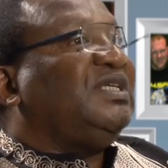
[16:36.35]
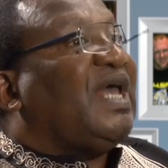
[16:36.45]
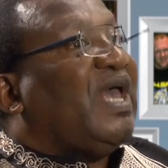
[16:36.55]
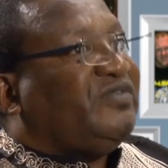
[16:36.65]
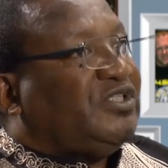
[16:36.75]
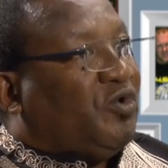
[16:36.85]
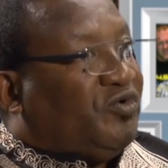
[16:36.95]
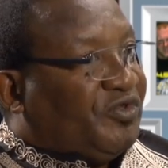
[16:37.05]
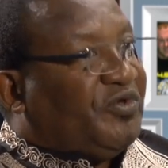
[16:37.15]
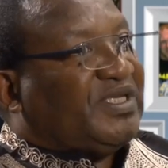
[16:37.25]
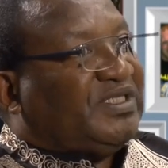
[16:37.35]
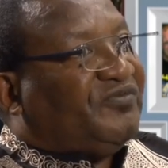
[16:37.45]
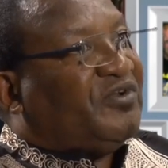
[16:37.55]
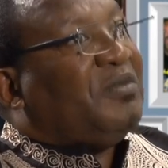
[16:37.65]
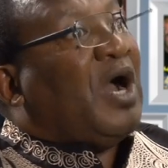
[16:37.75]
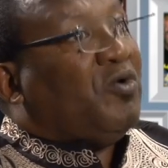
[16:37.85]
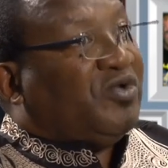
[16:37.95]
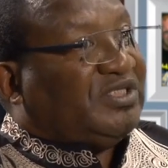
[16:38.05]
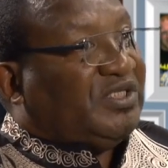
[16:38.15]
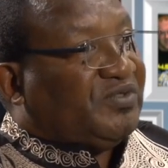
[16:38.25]
derives its own authority from our
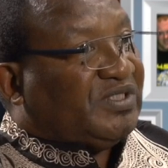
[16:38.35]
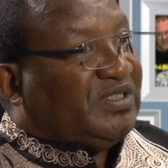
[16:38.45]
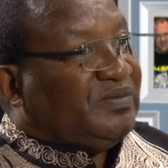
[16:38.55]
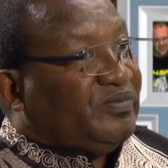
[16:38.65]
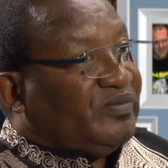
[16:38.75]
Constitution,